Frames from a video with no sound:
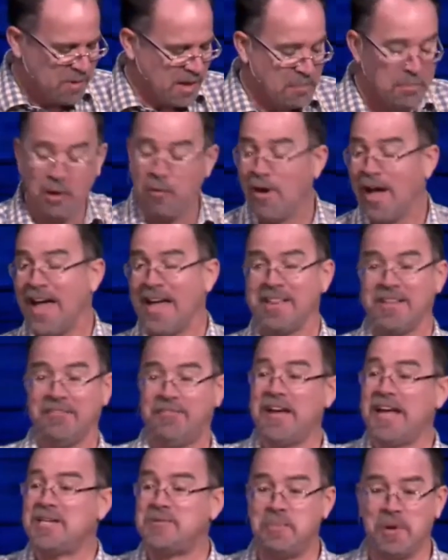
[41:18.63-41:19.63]
But wait, the
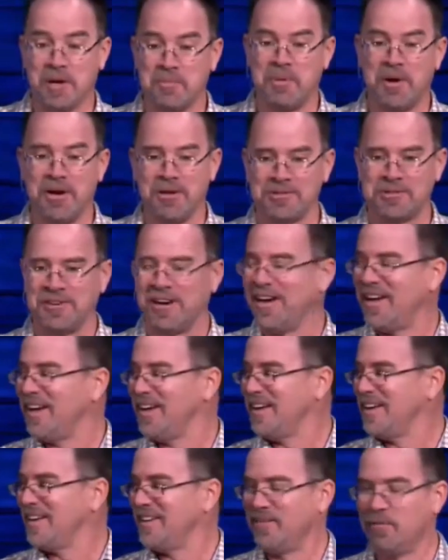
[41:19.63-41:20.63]
Facebook post, right?
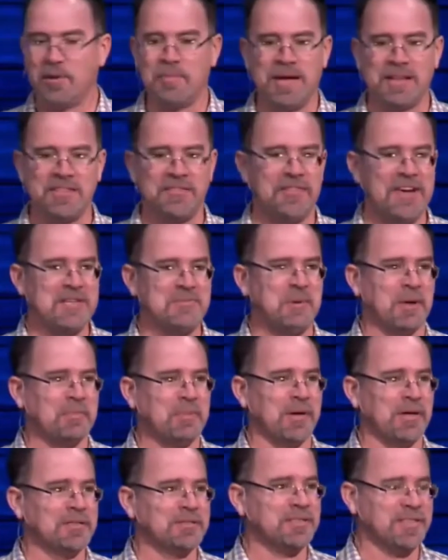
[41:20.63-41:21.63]
What about the Facebook
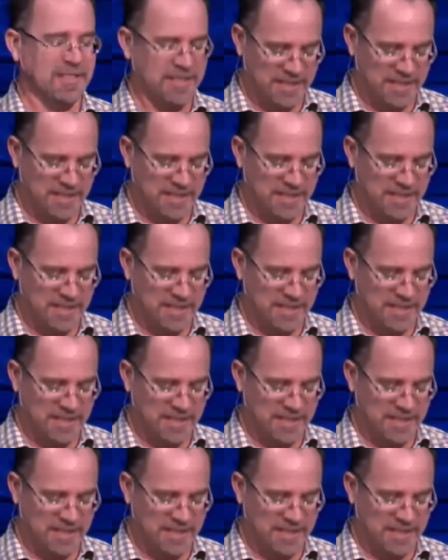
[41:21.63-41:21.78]
post?